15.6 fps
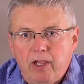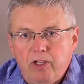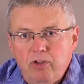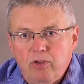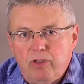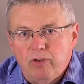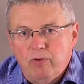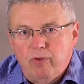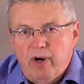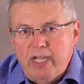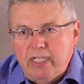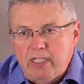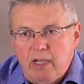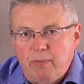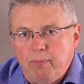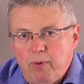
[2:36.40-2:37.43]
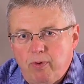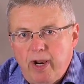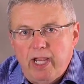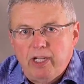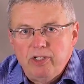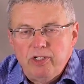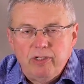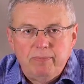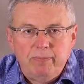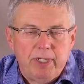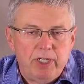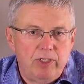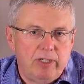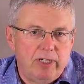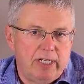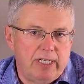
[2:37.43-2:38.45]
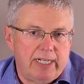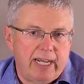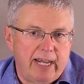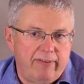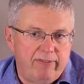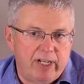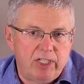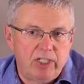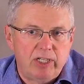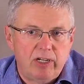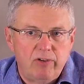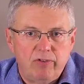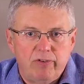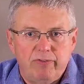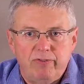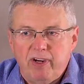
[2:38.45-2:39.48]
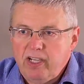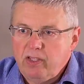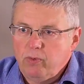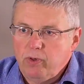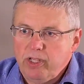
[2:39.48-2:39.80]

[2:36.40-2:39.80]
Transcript: you can raise up around you, but you need to have that central faith.